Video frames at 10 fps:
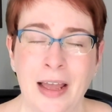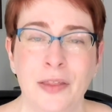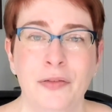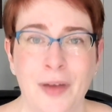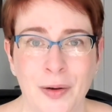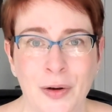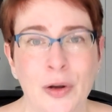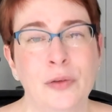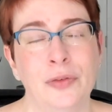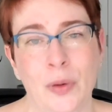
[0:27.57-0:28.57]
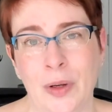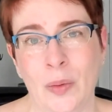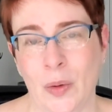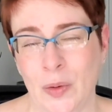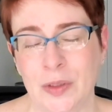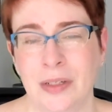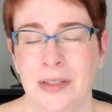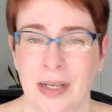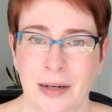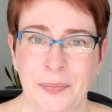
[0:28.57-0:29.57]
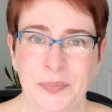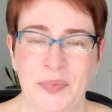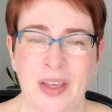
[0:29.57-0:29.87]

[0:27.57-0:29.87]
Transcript: and the founder of Floating Lotus Design.